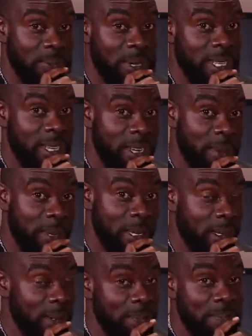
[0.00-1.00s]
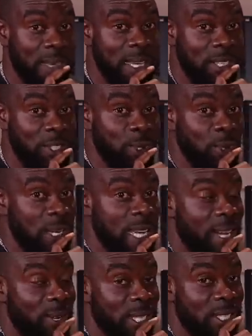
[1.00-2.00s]
but you hear me? Big tune
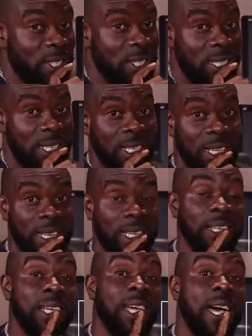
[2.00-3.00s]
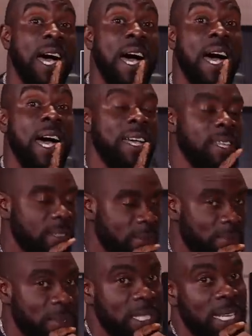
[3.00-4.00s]
always sustain. Yeah. Ah,
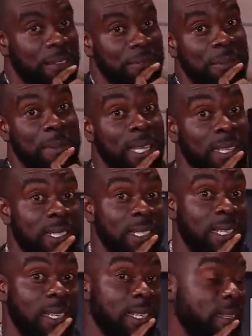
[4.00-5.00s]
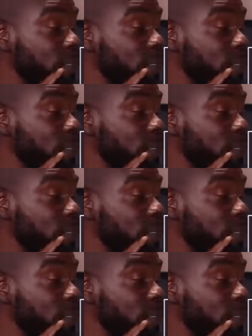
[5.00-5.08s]
me chop mm. maintain.